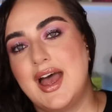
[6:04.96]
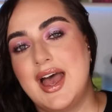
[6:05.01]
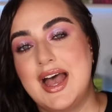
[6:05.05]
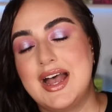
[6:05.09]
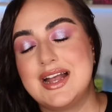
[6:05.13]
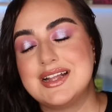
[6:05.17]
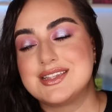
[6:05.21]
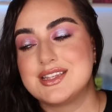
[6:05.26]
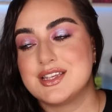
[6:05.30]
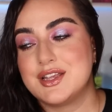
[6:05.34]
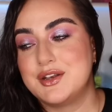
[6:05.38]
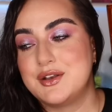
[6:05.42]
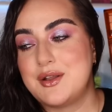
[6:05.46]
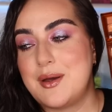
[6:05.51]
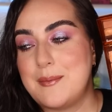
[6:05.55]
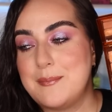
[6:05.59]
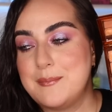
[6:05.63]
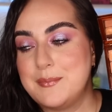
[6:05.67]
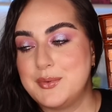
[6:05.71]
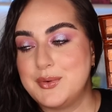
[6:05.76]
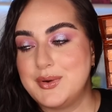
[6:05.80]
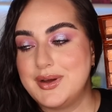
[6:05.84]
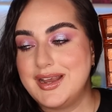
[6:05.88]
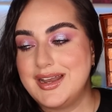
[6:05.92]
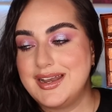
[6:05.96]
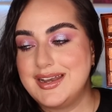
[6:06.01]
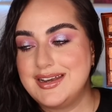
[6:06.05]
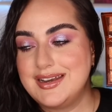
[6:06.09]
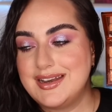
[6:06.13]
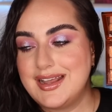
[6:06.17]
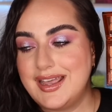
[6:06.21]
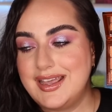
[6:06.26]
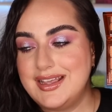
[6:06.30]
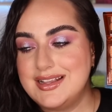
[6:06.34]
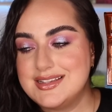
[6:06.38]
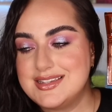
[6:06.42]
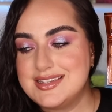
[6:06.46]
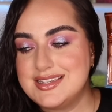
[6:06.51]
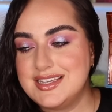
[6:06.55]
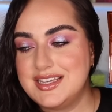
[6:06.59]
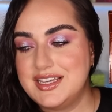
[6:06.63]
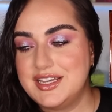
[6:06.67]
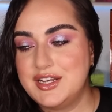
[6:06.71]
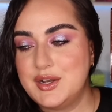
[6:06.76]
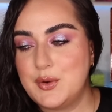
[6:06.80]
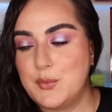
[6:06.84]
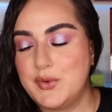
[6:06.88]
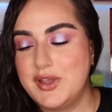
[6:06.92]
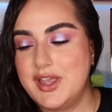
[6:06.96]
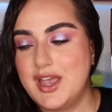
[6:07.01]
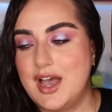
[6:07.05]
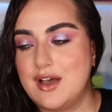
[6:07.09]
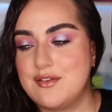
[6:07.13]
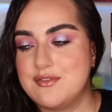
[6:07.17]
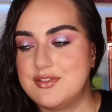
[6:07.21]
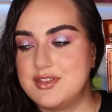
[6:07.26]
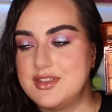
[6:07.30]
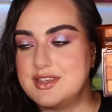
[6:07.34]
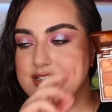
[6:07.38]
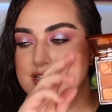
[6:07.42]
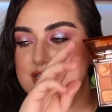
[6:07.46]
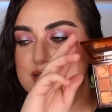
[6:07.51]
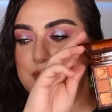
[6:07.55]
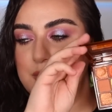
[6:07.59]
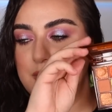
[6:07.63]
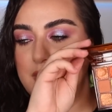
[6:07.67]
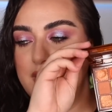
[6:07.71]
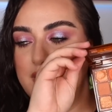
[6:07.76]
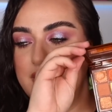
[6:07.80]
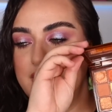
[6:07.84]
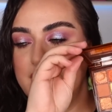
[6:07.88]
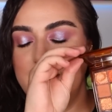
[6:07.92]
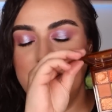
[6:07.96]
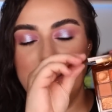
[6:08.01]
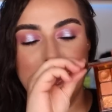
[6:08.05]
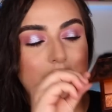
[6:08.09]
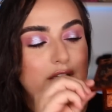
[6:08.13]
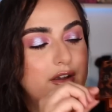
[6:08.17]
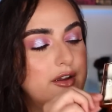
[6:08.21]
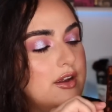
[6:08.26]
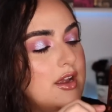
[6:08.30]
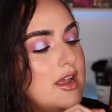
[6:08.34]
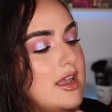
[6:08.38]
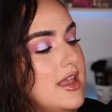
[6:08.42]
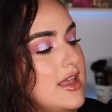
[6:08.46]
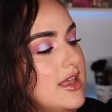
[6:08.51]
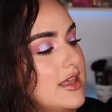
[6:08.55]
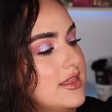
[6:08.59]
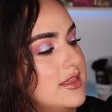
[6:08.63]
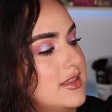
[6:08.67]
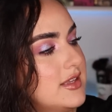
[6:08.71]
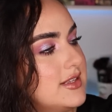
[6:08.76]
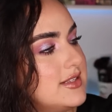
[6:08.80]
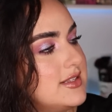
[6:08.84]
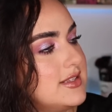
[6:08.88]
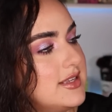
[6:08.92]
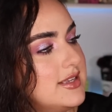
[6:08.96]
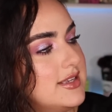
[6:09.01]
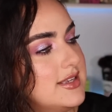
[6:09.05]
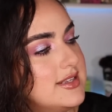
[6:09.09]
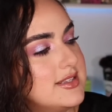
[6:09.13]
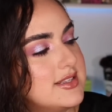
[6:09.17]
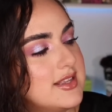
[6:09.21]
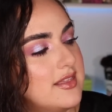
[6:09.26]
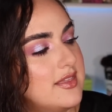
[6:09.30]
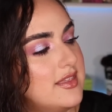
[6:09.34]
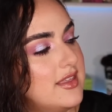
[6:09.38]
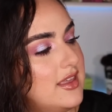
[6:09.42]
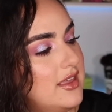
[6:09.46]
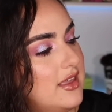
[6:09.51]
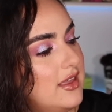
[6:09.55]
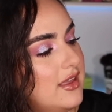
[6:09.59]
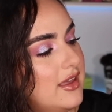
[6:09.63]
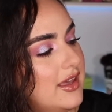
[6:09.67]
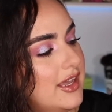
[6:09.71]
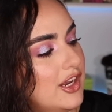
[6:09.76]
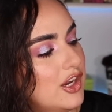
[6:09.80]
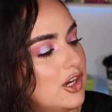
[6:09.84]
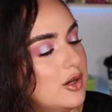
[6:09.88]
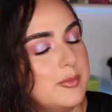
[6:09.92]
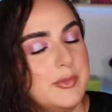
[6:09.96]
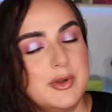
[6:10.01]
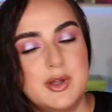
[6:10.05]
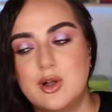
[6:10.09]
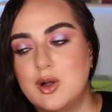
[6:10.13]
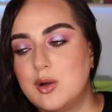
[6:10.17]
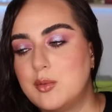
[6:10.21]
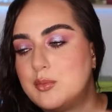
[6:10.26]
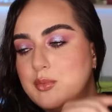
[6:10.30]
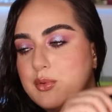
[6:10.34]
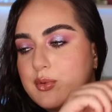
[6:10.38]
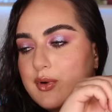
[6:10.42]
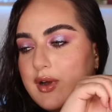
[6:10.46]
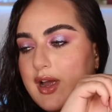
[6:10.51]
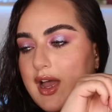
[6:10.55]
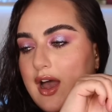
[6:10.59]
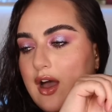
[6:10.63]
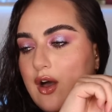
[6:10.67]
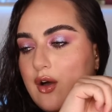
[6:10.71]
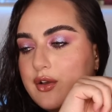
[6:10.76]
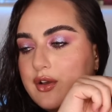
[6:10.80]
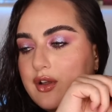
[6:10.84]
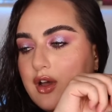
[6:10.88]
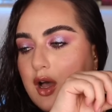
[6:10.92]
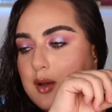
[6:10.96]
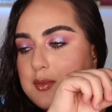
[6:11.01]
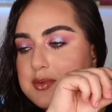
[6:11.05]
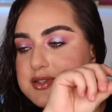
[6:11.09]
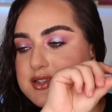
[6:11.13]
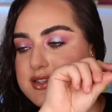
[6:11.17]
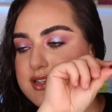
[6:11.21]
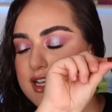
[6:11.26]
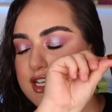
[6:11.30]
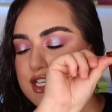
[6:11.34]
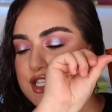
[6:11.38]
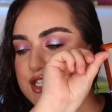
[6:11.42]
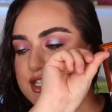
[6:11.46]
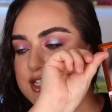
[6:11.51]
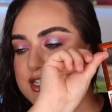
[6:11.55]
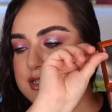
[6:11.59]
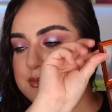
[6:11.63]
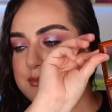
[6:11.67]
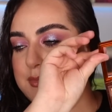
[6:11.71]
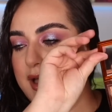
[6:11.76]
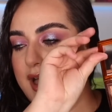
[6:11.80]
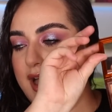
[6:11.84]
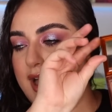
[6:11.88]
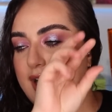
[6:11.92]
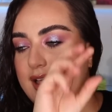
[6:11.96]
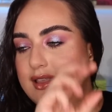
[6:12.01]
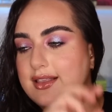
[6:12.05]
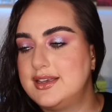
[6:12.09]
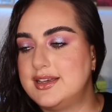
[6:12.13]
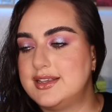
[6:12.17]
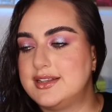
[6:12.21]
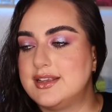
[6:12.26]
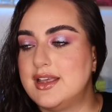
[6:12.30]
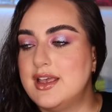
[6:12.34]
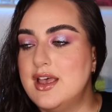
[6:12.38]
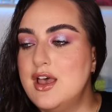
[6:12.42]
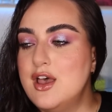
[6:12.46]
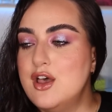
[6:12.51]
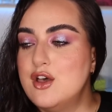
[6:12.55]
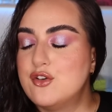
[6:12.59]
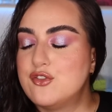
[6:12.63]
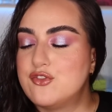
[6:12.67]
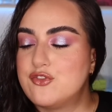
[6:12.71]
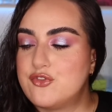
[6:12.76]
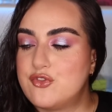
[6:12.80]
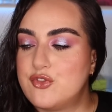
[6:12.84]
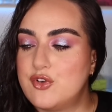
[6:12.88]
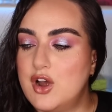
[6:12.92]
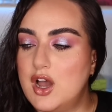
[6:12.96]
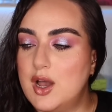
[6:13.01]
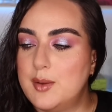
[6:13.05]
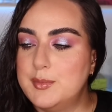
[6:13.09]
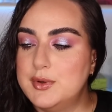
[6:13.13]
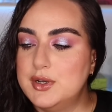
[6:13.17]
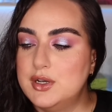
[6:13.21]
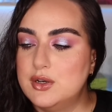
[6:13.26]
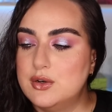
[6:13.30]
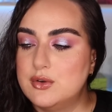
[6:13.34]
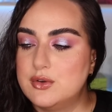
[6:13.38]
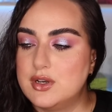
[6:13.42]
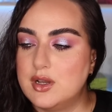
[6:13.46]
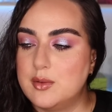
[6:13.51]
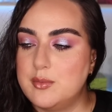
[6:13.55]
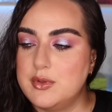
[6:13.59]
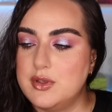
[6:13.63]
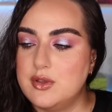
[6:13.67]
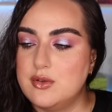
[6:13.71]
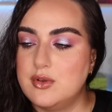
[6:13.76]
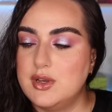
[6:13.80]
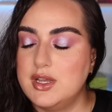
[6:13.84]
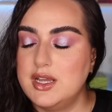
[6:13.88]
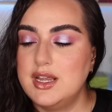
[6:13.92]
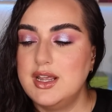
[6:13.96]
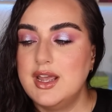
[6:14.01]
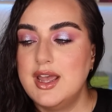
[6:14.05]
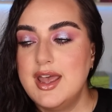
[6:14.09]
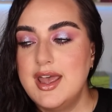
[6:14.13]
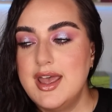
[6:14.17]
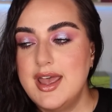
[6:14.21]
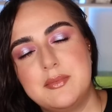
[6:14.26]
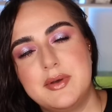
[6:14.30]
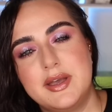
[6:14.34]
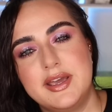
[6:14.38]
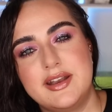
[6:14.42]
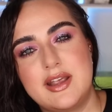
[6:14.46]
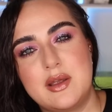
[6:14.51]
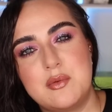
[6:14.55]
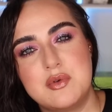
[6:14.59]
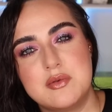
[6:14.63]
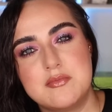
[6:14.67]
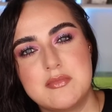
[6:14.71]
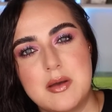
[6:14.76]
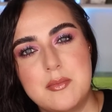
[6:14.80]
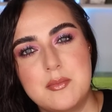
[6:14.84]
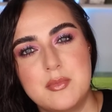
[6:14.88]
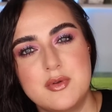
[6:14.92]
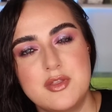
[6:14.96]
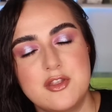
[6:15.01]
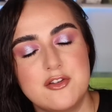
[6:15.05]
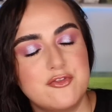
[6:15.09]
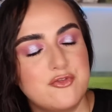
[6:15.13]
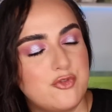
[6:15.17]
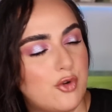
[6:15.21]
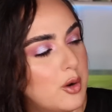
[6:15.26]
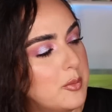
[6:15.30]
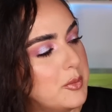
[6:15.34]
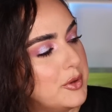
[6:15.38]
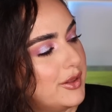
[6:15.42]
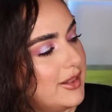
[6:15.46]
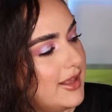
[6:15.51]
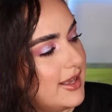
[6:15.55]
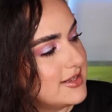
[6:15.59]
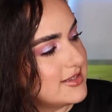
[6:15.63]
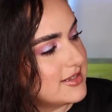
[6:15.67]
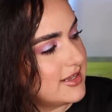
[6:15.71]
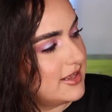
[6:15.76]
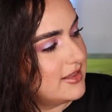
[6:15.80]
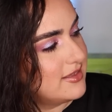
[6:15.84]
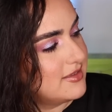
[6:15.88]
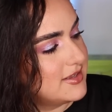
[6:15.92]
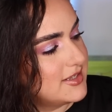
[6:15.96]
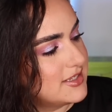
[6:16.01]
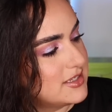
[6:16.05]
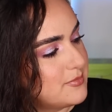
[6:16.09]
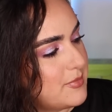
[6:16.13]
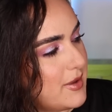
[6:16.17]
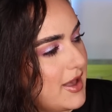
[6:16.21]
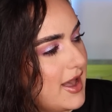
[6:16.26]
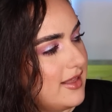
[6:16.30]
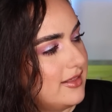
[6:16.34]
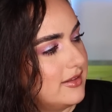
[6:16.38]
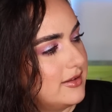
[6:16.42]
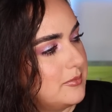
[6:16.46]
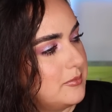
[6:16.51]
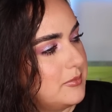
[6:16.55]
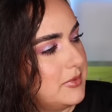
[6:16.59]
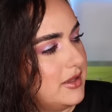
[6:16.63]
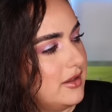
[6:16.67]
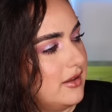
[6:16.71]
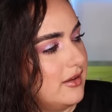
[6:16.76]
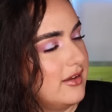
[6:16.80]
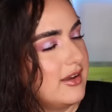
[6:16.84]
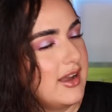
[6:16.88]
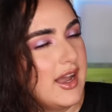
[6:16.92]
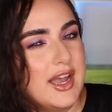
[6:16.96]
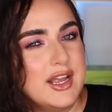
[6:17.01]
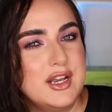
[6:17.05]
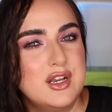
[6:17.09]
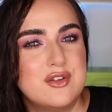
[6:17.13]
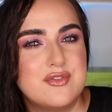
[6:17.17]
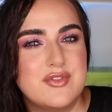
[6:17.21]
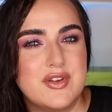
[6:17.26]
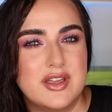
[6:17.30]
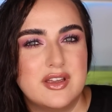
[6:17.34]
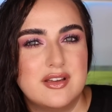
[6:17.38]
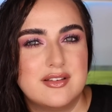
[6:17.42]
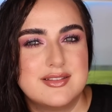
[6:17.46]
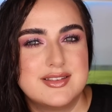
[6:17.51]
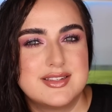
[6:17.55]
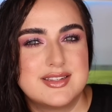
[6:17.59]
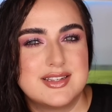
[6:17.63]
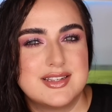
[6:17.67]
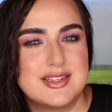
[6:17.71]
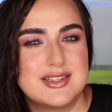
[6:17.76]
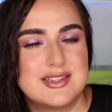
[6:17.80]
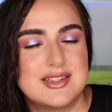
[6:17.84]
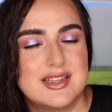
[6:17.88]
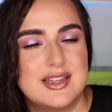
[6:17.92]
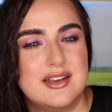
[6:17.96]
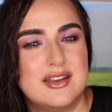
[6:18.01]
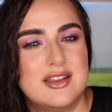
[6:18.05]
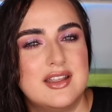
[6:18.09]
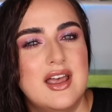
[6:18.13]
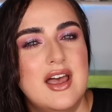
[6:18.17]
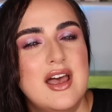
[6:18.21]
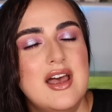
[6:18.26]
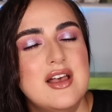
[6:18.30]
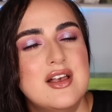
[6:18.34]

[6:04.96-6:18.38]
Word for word: At number 19, we have this one here. This is the Caramel Brown Obsessions palette from Huda Beauty. And I remember the formulas in this palette being kind of inconsistent.